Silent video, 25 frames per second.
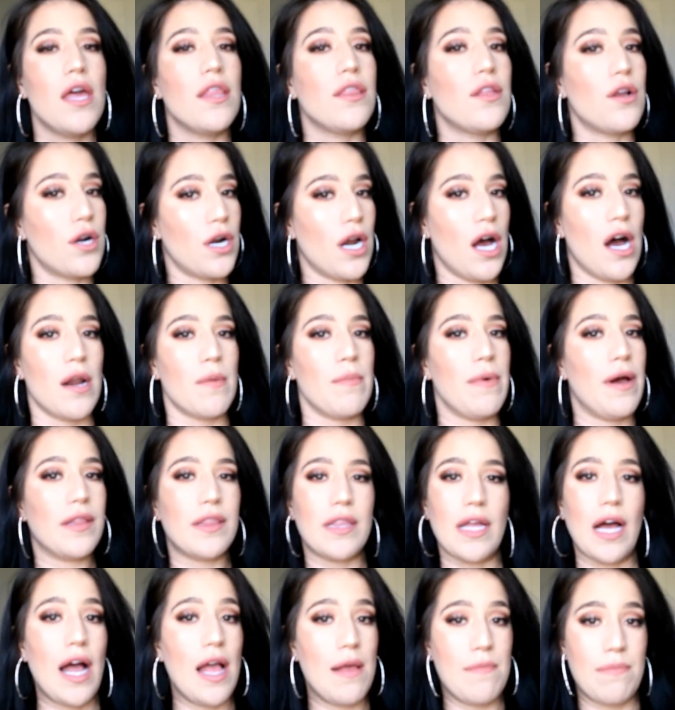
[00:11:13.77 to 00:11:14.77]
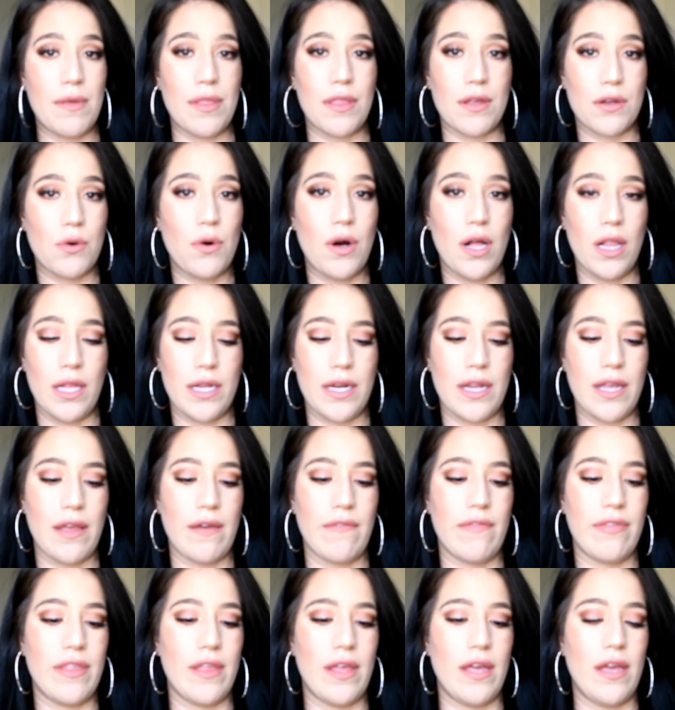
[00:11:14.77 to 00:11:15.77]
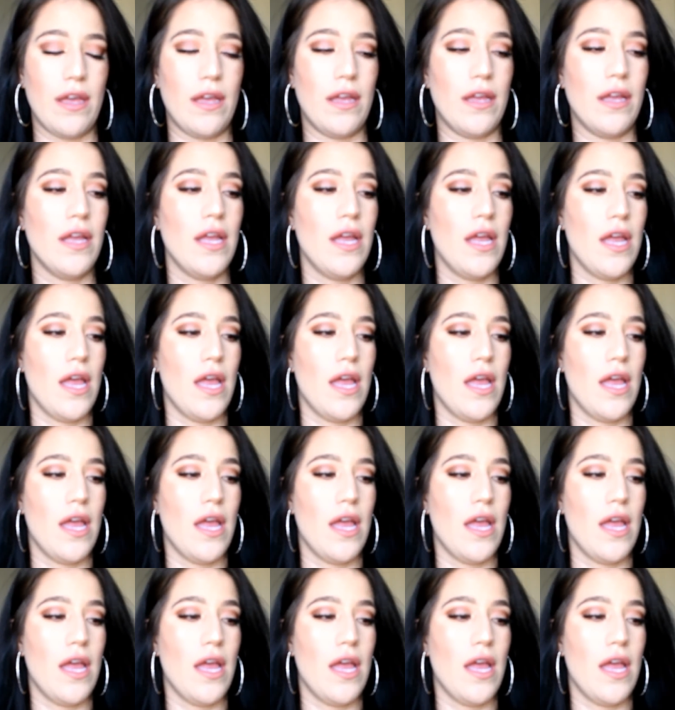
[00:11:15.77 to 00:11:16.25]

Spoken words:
They're not about the hype of the quality of the